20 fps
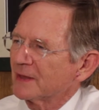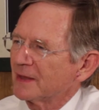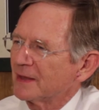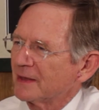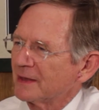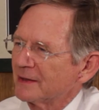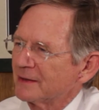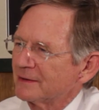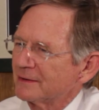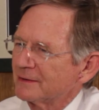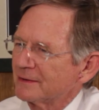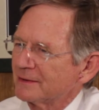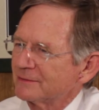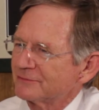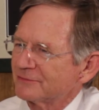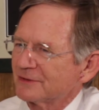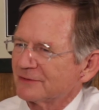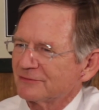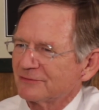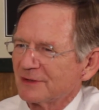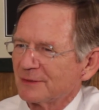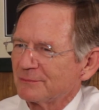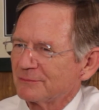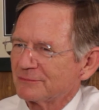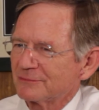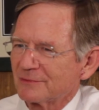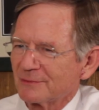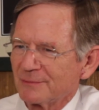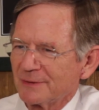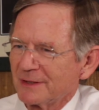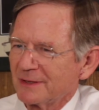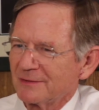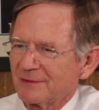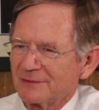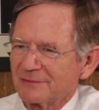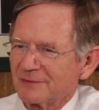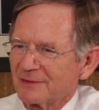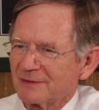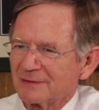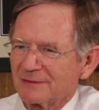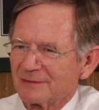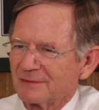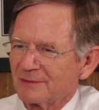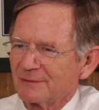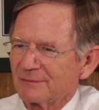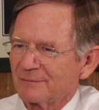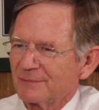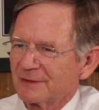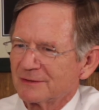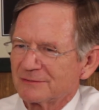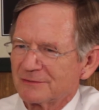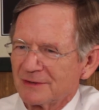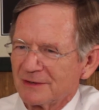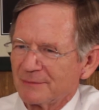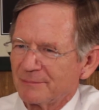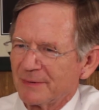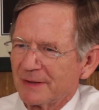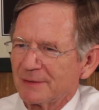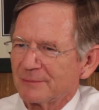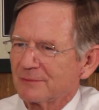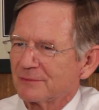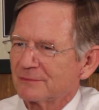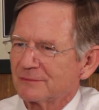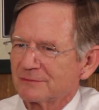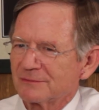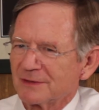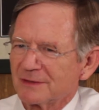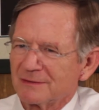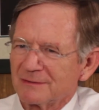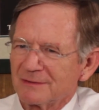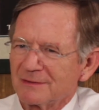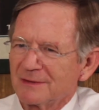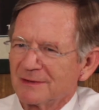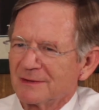And it just seems to me that the, the big city papers and